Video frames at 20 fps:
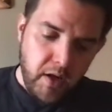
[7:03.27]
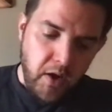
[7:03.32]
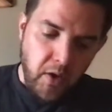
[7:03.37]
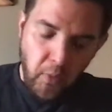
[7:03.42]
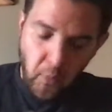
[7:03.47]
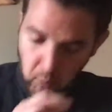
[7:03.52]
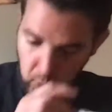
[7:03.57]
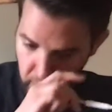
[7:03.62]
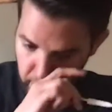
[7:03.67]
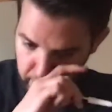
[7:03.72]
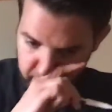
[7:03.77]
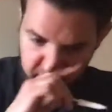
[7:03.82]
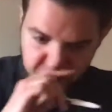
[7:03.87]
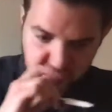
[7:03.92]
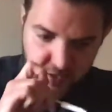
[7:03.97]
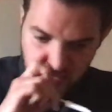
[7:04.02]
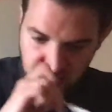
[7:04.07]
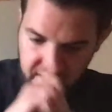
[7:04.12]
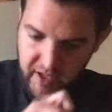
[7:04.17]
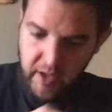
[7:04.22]
what we
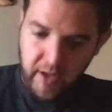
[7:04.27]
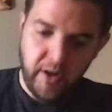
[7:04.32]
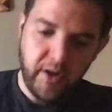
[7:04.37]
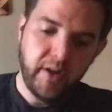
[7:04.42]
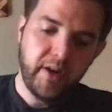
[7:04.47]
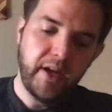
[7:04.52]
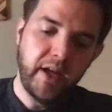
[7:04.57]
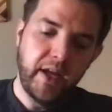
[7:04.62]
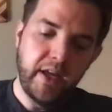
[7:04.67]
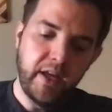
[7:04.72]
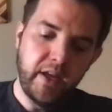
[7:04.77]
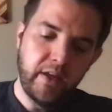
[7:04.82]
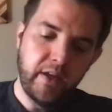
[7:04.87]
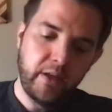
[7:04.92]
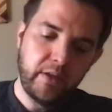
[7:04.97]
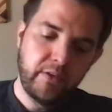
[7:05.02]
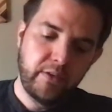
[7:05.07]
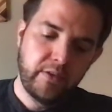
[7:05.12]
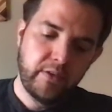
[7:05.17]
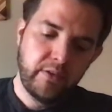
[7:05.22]
see here
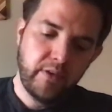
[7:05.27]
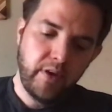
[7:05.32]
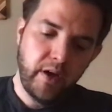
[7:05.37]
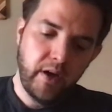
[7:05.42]
is